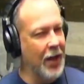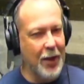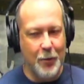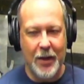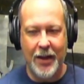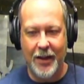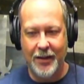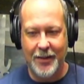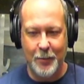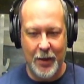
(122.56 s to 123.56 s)
me,
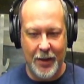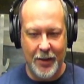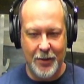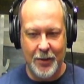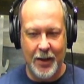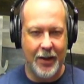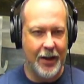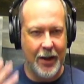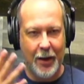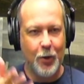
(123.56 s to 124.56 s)
see, because and
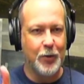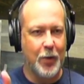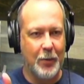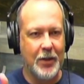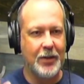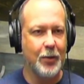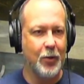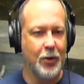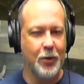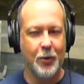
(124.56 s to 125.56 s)
I know it's probably the same
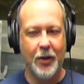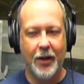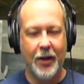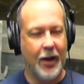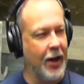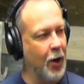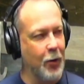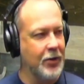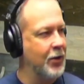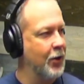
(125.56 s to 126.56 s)
with you. I
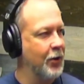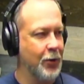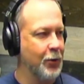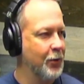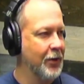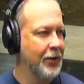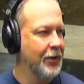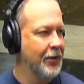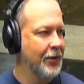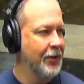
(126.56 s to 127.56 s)
always call you.
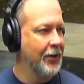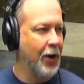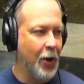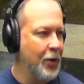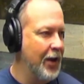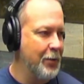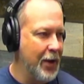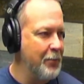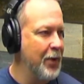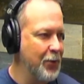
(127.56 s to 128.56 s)
And I
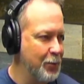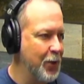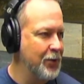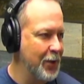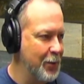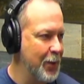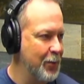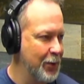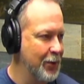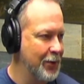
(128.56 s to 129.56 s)
bet most other
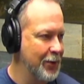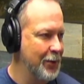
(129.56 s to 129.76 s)
people do too.